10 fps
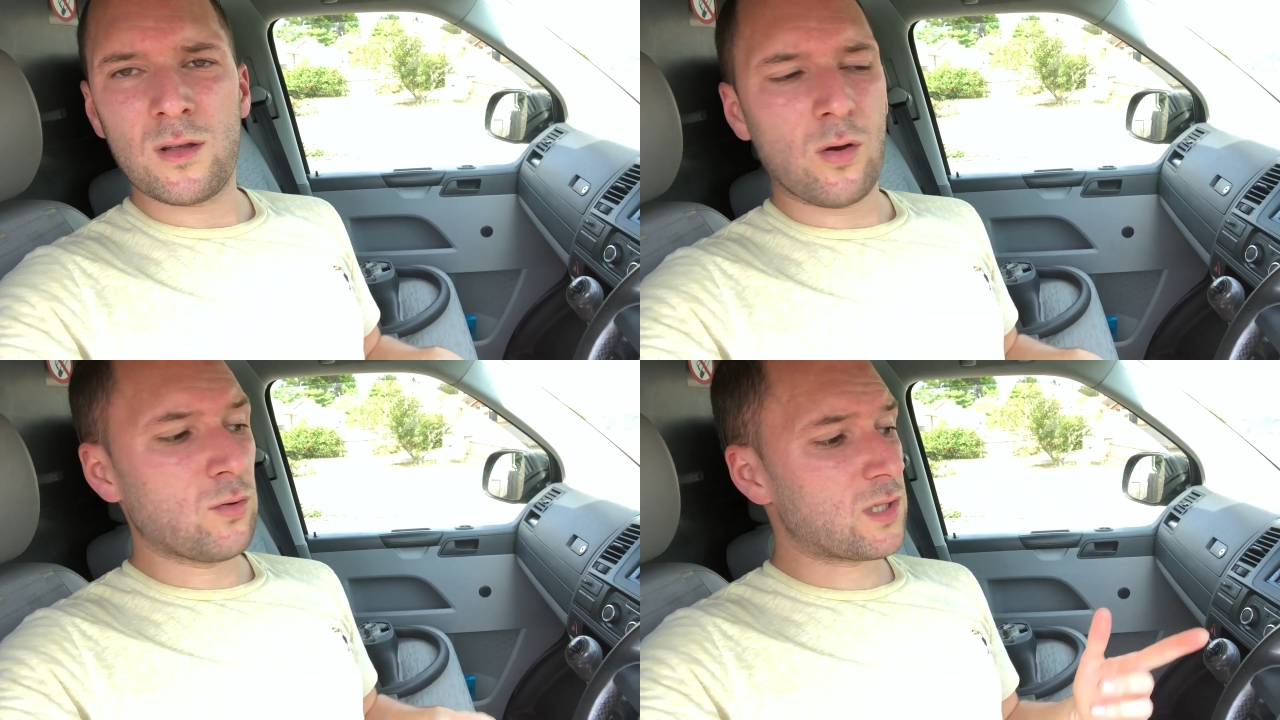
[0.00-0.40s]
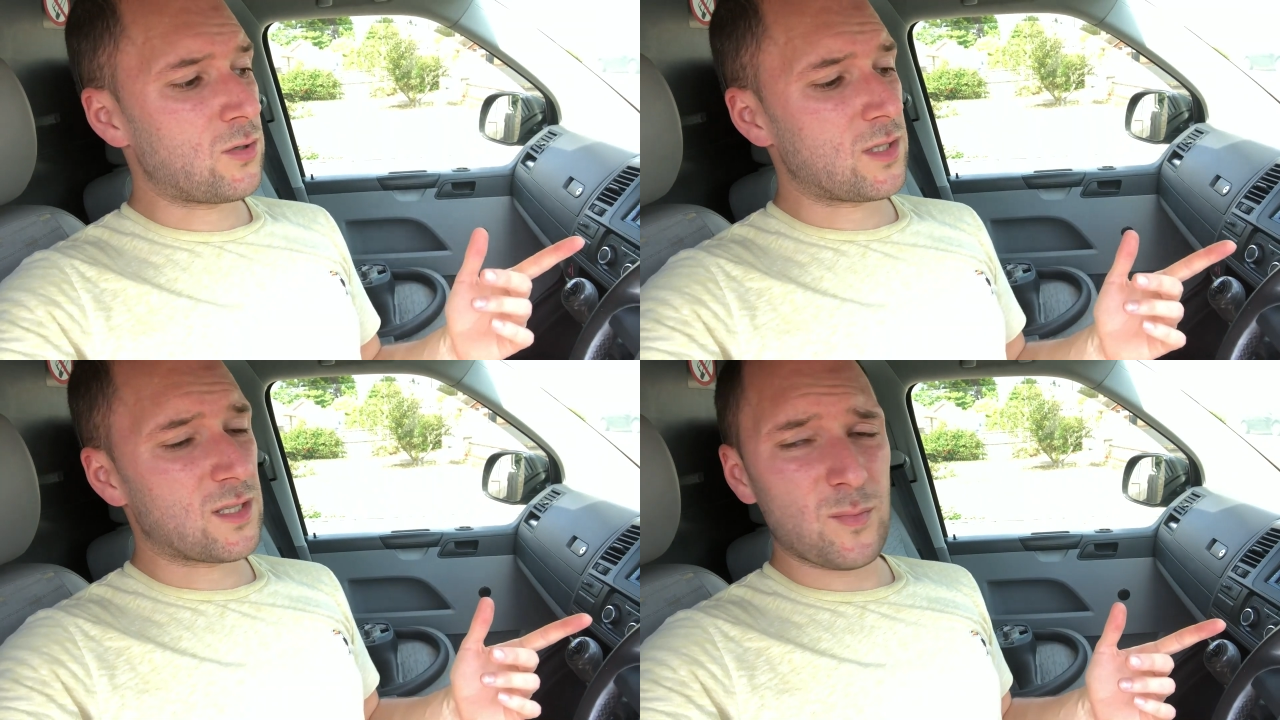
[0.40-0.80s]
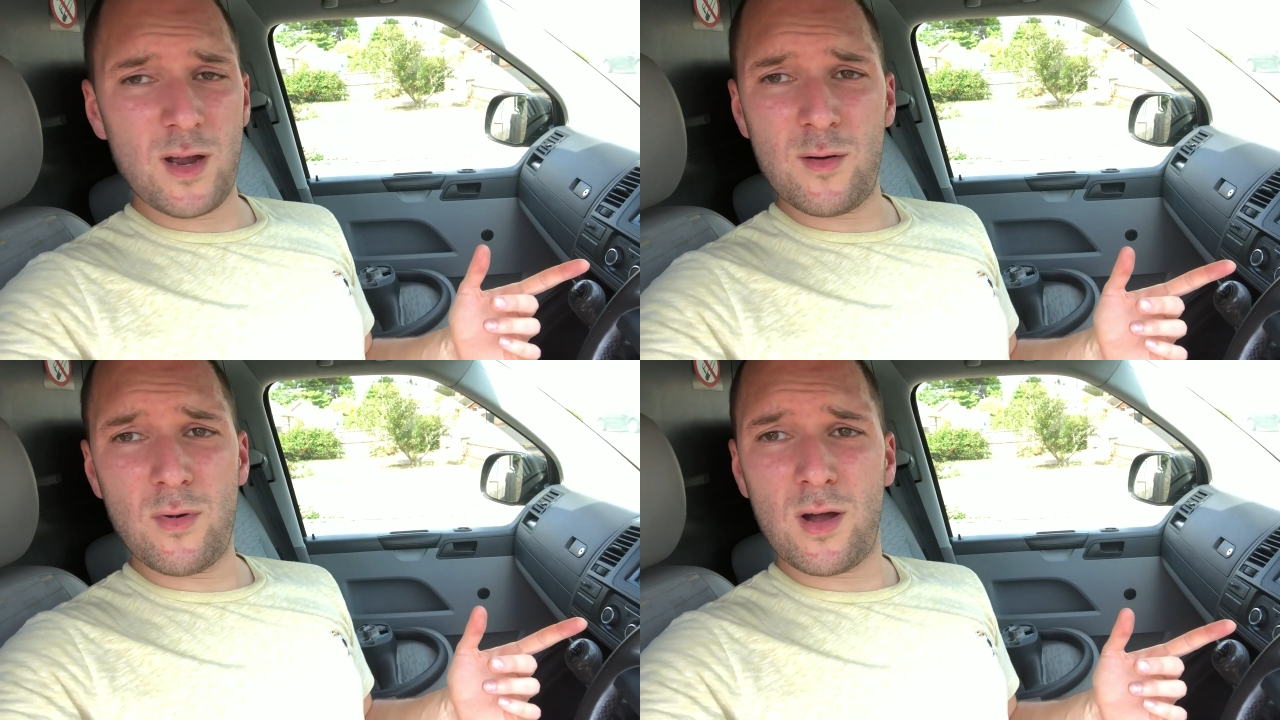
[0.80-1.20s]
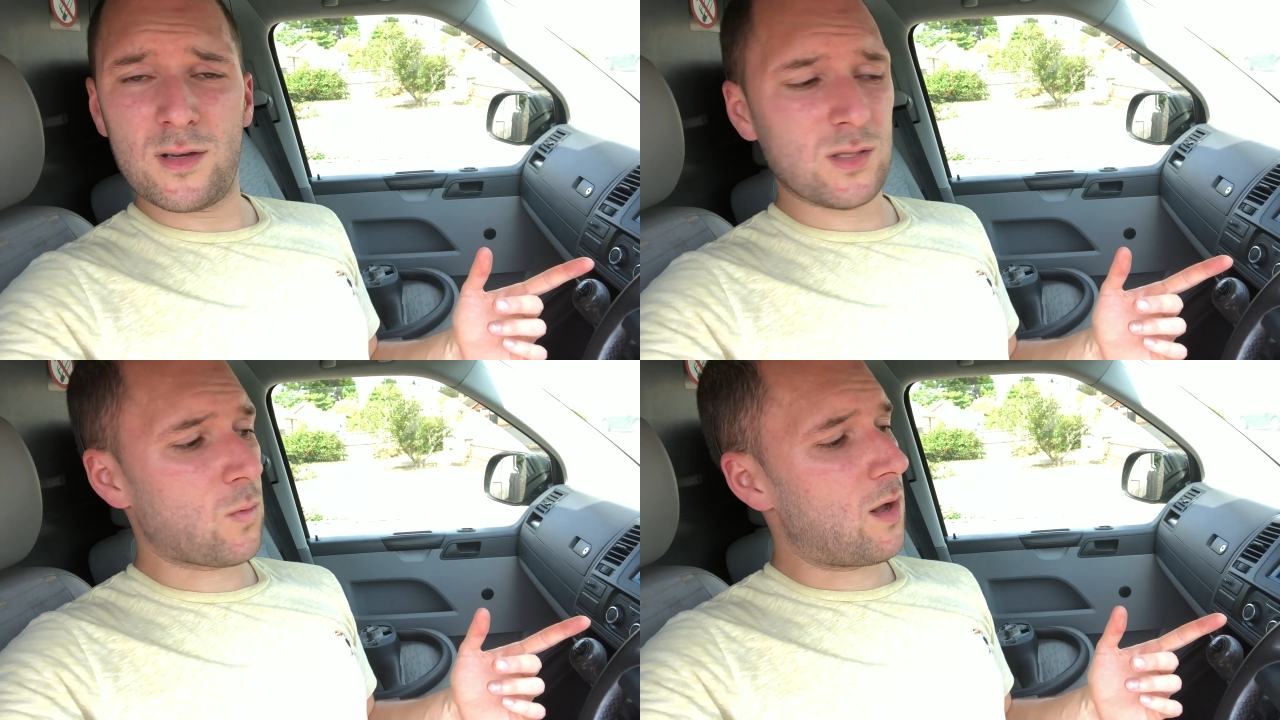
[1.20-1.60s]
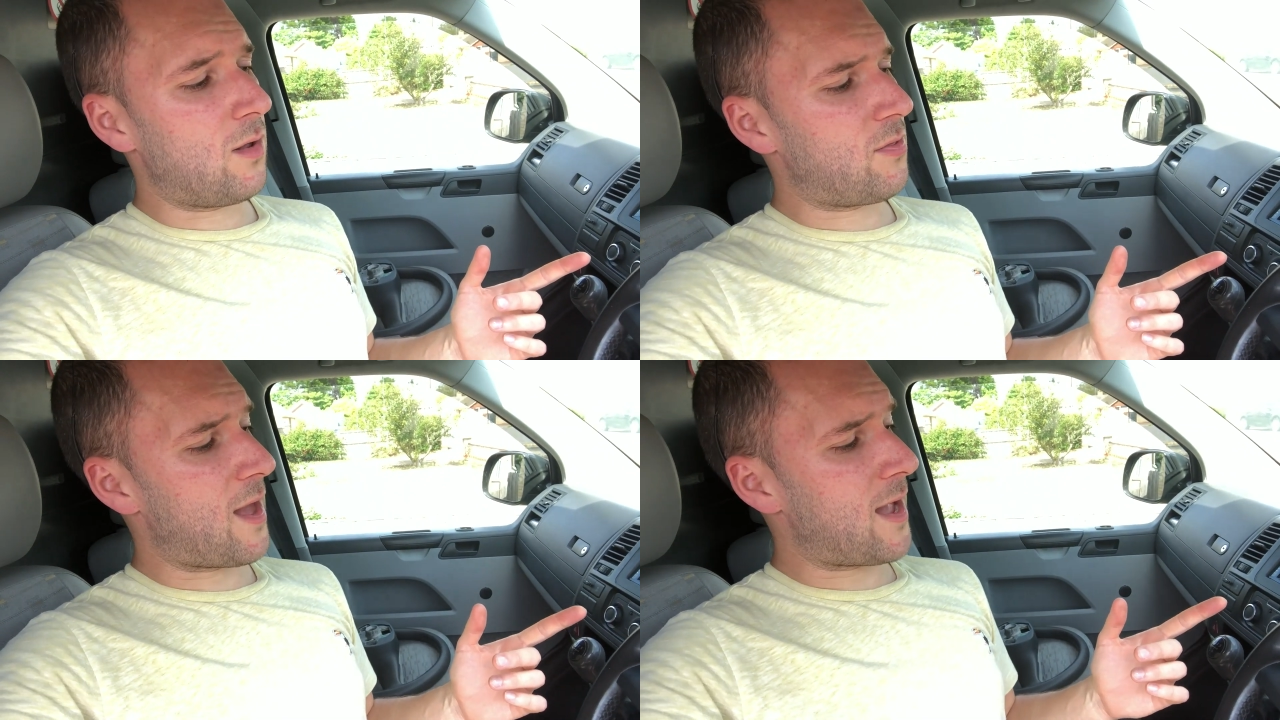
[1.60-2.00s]
Also, just to bear in mind as well
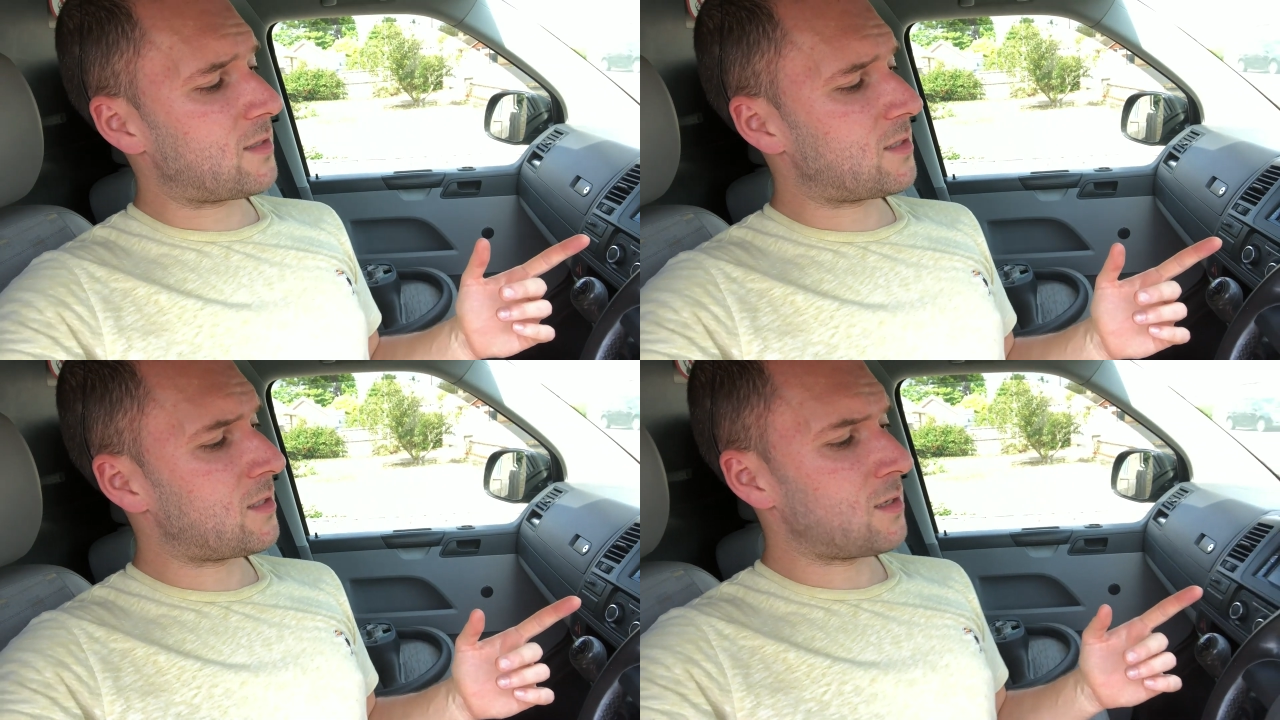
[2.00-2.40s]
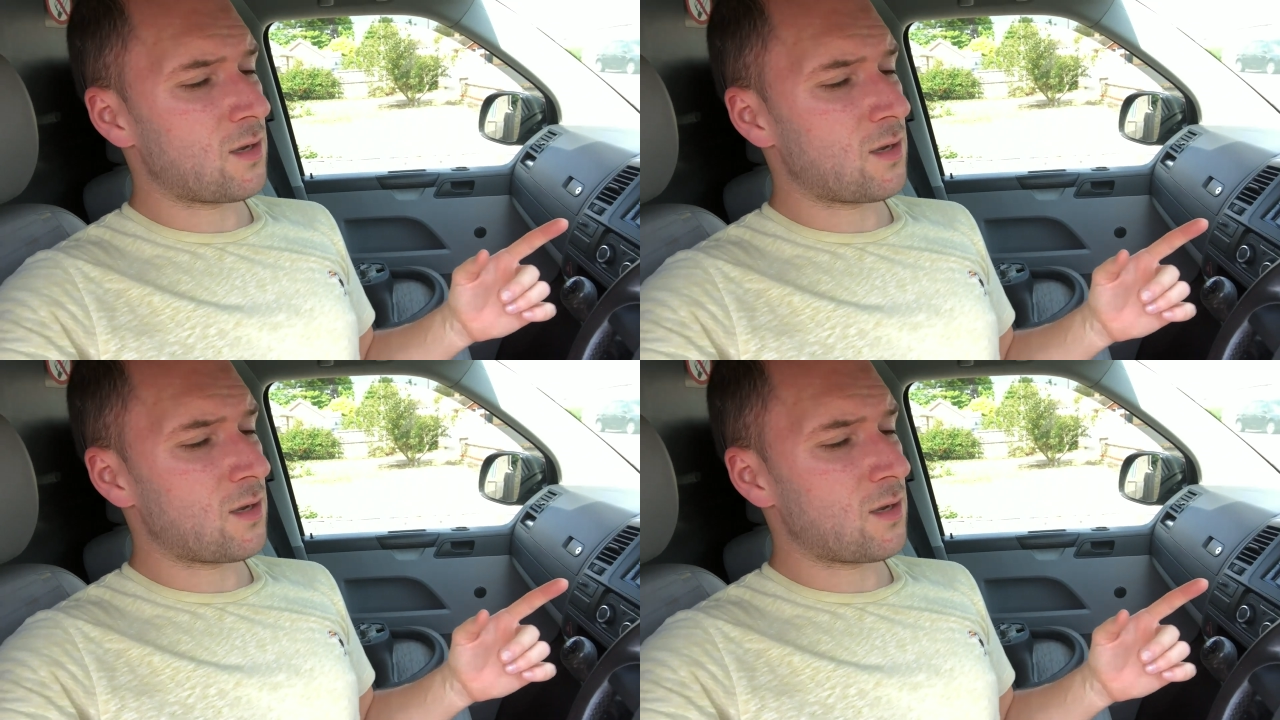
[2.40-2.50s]
that